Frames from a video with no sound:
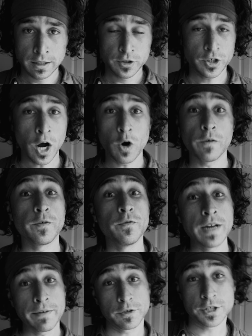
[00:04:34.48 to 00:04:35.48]
So if
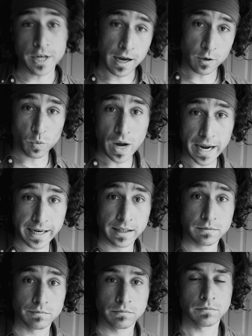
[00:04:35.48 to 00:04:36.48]
you've never shot a
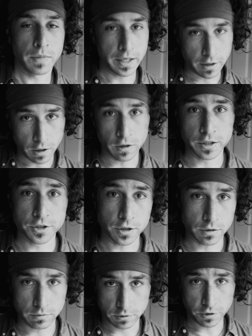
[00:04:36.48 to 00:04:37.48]
wedding, I encourage
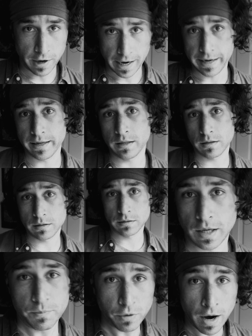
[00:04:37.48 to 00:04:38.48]
you, try it.
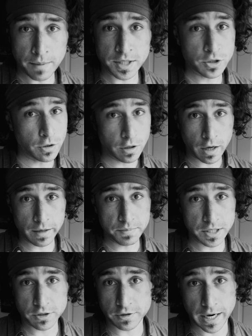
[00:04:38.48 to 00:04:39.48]
I promise you're gonna
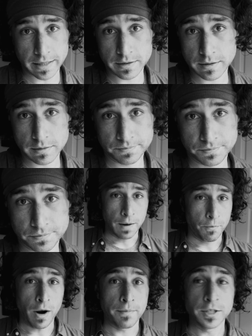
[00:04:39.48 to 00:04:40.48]
be stressed.
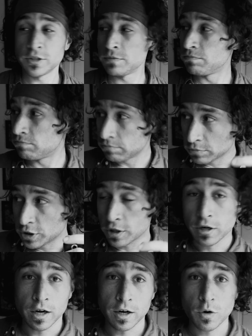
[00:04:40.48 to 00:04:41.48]
I promise
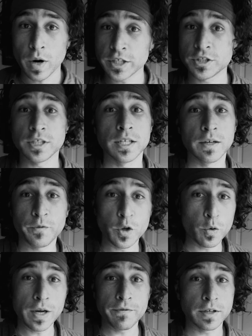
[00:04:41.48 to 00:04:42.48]
you're gonna question if
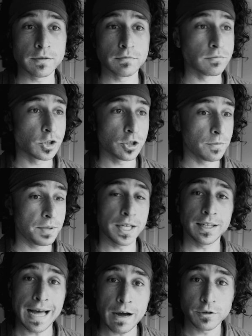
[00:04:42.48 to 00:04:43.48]
you even should be
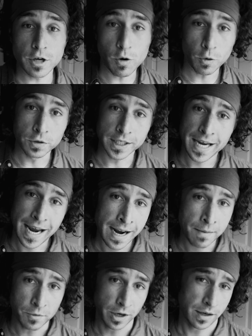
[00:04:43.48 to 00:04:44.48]
allowed to hold a
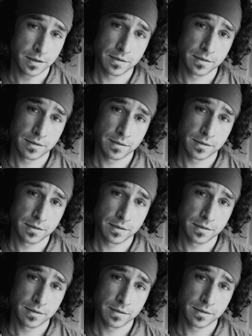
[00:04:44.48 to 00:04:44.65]
camera.